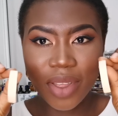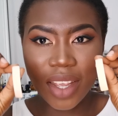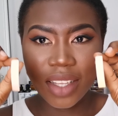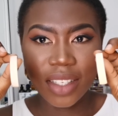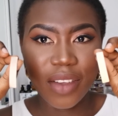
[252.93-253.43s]

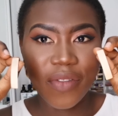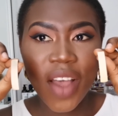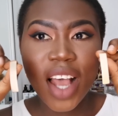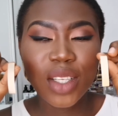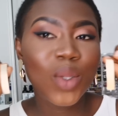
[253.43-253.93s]
This is the
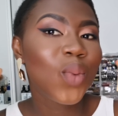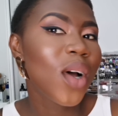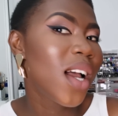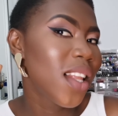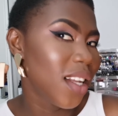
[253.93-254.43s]
first
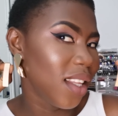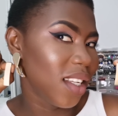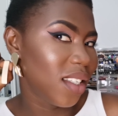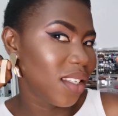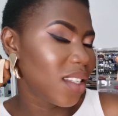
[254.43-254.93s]
one, and
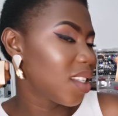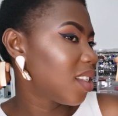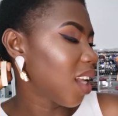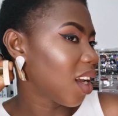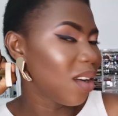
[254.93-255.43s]
this is the
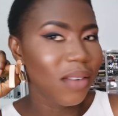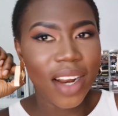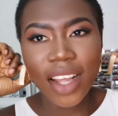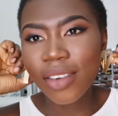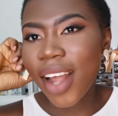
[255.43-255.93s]
second
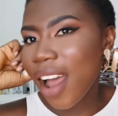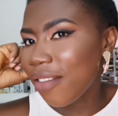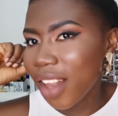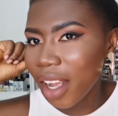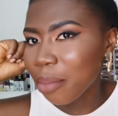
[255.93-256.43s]
one. I don't
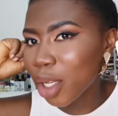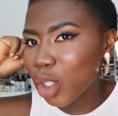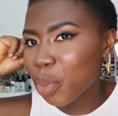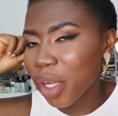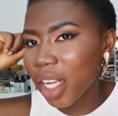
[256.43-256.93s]
have like
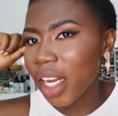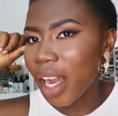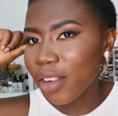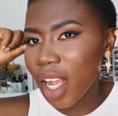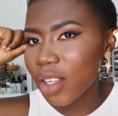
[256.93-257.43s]
multiple
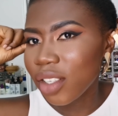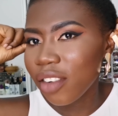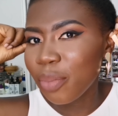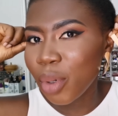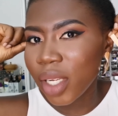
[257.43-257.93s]
ear. I should
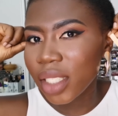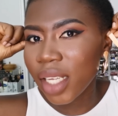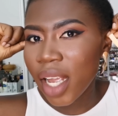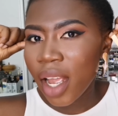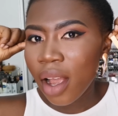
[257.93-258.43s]
have put
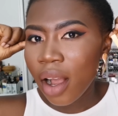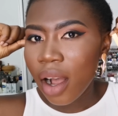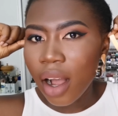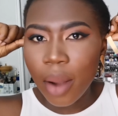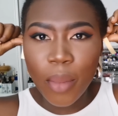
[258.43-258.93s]
it
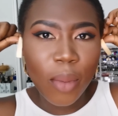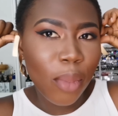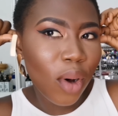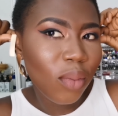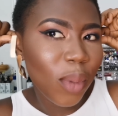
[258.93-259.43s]

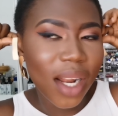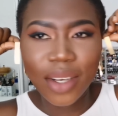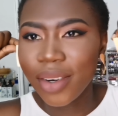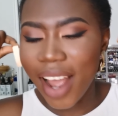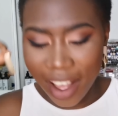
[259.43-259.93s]
both, but
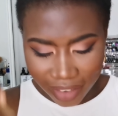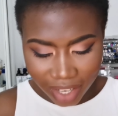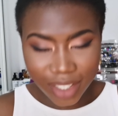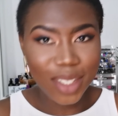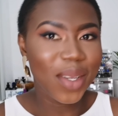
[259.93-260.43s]
I don't have
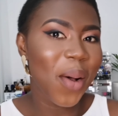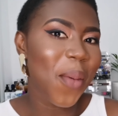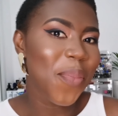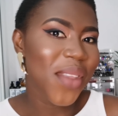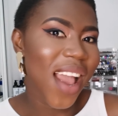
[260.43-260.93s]
it.
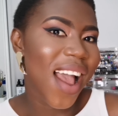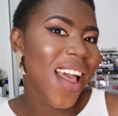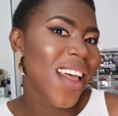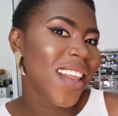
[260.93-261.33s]
So yeah,